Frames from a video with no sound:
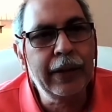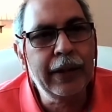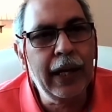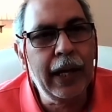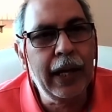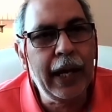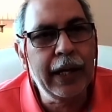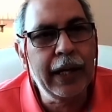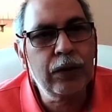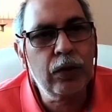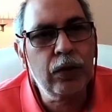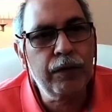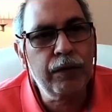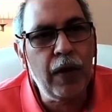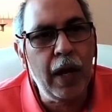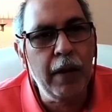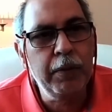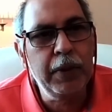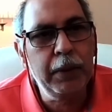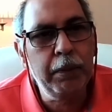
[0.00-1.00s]
the likes of
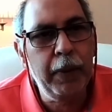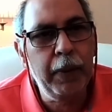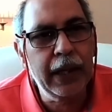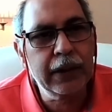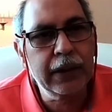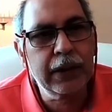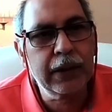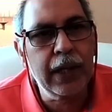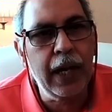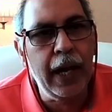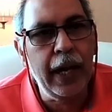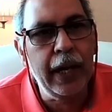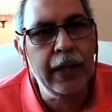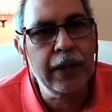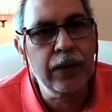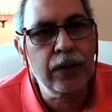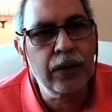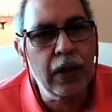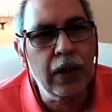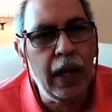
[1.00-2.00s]
Omniplex
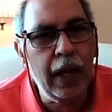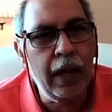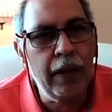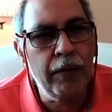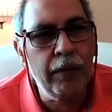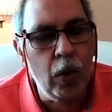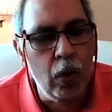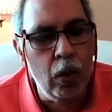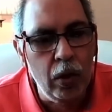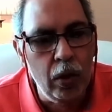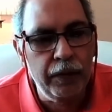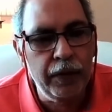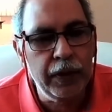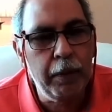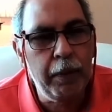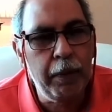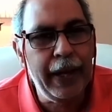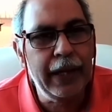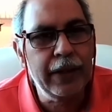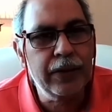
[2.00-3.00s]
guys all over the
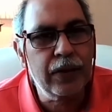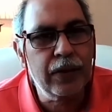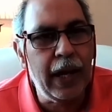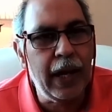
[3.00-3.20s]
place.